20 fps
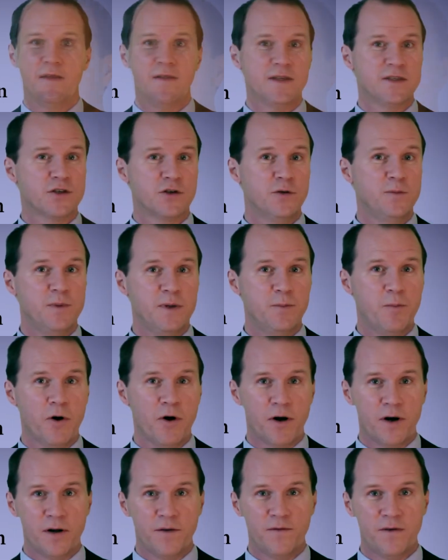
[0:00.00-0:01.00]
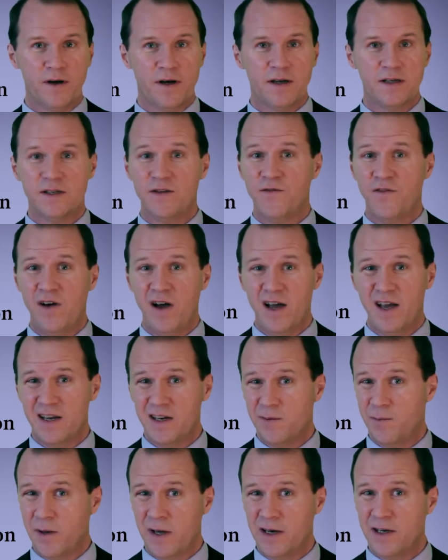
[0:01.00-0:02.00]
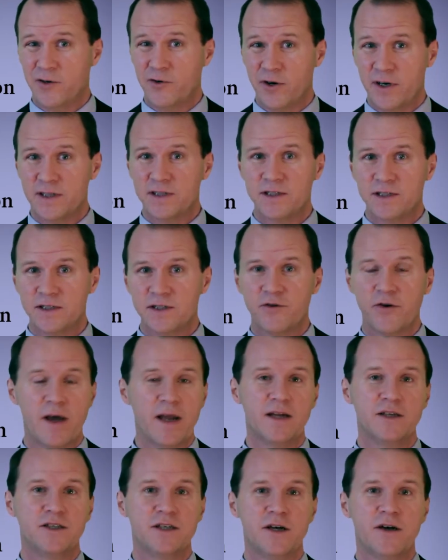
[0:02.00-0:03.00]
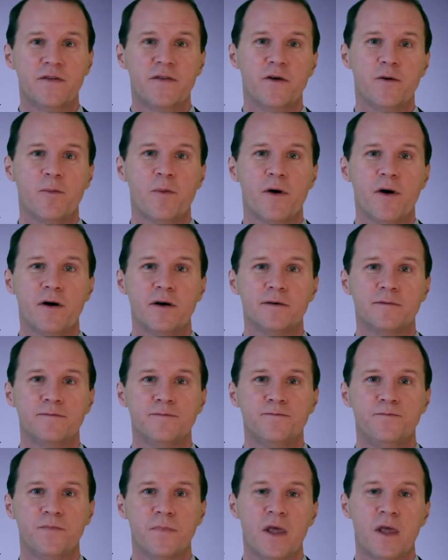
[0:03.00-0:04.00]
This could be part of a defined penetration strategy on their part,